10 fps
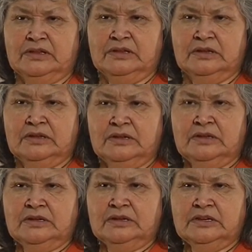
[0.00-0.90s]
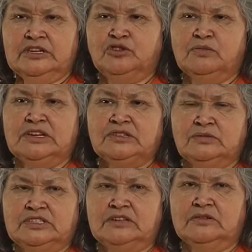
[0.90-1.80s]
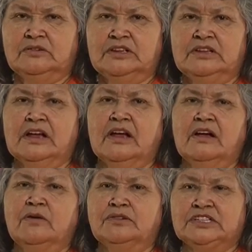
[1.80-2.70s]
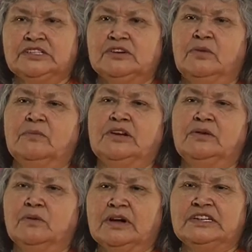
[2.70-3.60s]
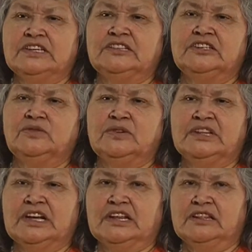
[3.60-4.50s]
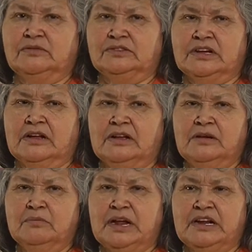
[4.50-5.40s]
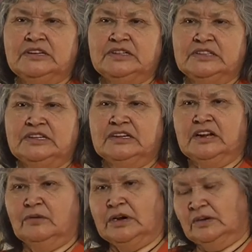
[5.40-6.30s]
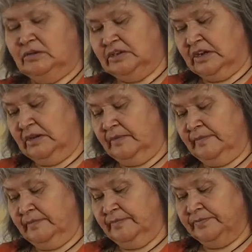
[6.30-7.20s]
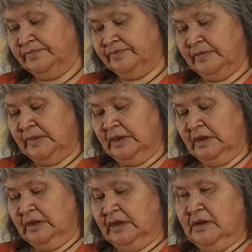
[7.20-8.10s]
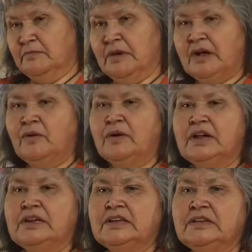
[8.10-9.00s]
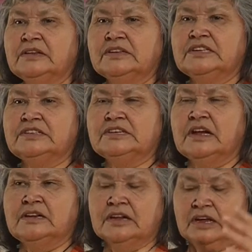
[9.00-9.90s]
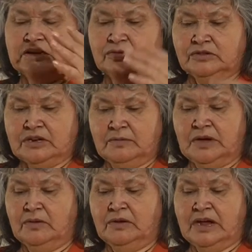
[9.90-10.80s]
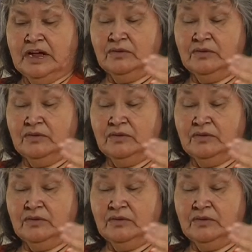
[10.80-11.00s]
When someone loses a loved one, we cannot rush the grieving process. They have to be free to go through it. We can't stop them, but we can make it easier for them.